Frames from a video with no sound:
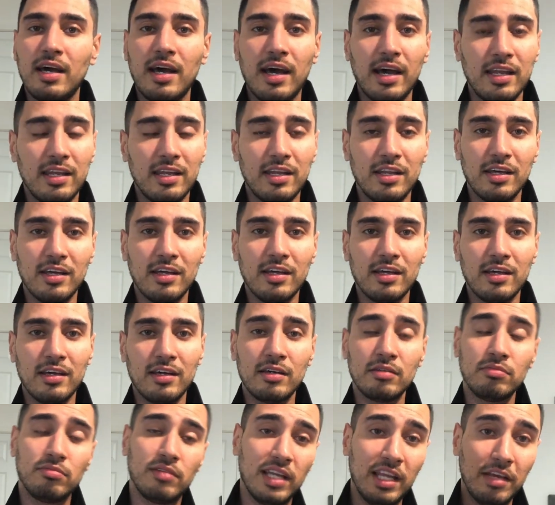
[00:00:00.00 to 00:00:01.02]
And uh,
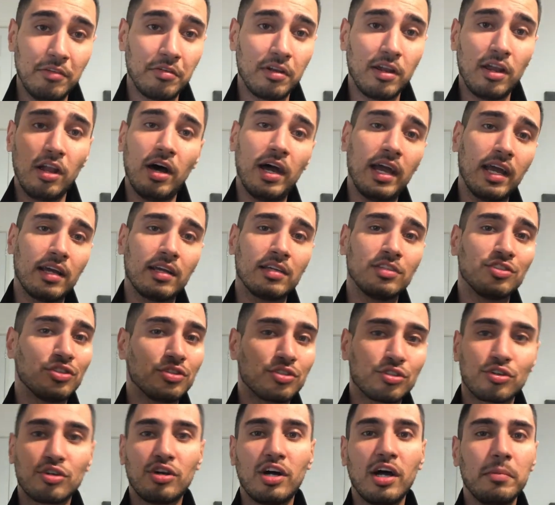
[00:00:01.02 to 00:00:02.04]
leave a like and
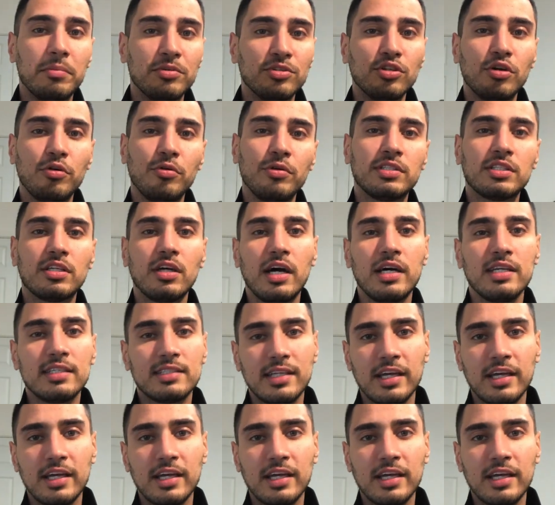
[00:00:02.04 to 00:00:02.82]
subscribe as always, guys.